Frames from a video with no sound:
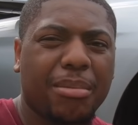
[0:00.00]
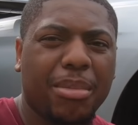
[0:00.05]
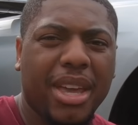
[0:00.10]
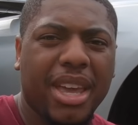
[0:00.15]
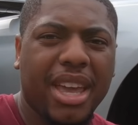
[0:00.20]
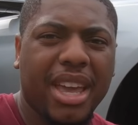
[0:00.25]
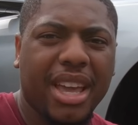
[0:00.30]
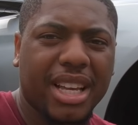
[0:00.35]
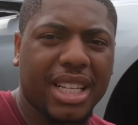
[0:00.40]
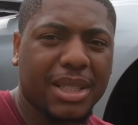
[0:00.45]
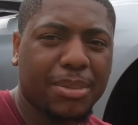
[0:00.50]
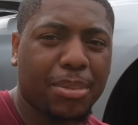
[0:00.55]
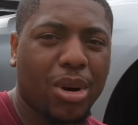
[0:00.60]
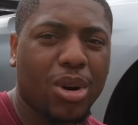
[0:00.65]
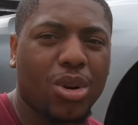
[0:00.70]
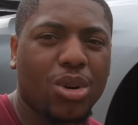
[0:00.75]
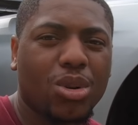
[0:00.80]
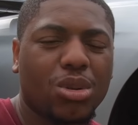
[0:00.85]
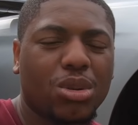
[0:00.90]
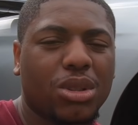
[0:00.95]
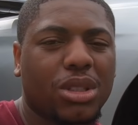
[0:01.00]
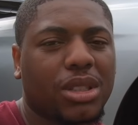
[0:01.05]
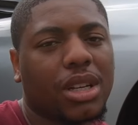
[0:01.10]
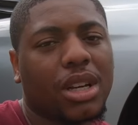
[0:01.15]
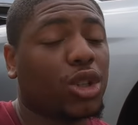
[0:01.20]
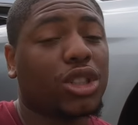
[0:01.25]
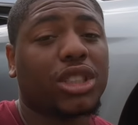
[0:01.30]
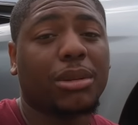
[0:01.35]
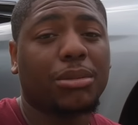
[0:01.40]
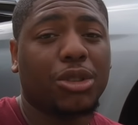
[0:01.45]
being exposed
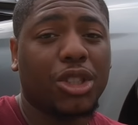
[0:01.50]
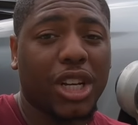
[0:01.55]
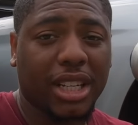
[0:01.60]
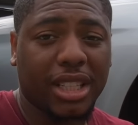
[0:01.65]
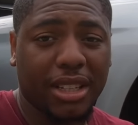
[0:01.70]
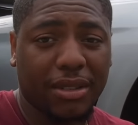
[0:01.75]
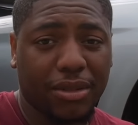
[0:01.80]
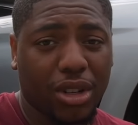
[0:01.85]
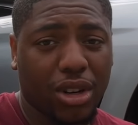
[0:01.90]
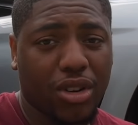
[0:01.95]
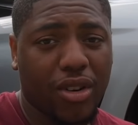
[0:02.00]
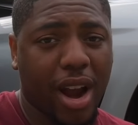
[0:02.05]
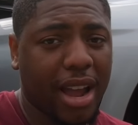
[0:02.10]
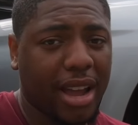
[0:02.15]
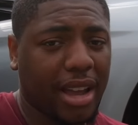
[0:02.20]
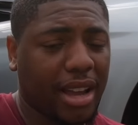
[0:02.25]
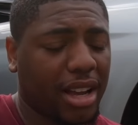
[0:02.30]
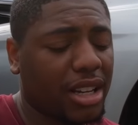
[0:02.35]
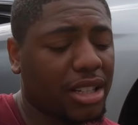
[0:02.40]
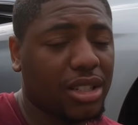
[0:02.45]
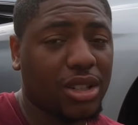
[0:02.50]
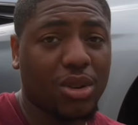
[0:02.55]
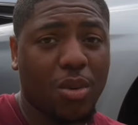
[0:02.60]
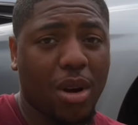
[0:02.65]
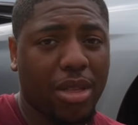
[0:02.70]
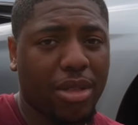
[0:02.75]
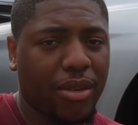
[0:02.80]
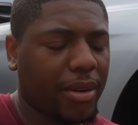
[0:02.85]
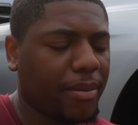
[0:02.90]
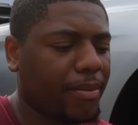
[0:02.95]
or subjective to cracking because of the
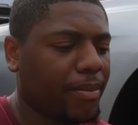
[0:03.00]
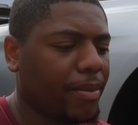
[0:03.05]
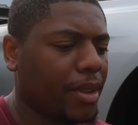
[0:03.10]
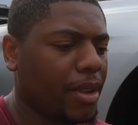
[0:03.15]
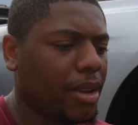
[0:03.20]
weathering.